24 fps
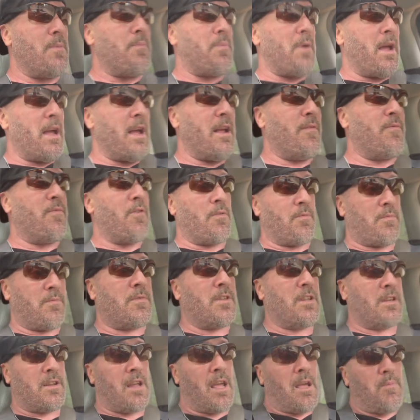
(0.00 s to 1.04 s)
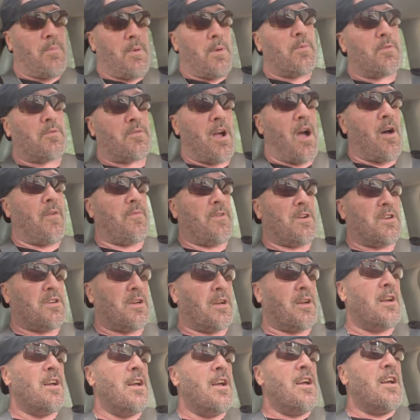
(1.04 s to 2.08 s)
paid for to take people trout
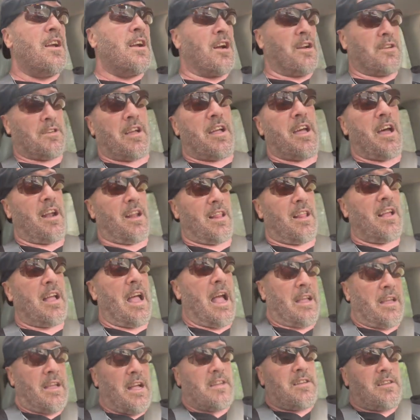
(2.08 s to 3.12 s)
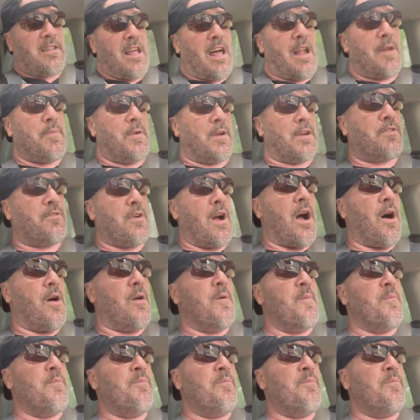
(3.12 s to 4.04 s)
fishing because I I catch a lot of big trout,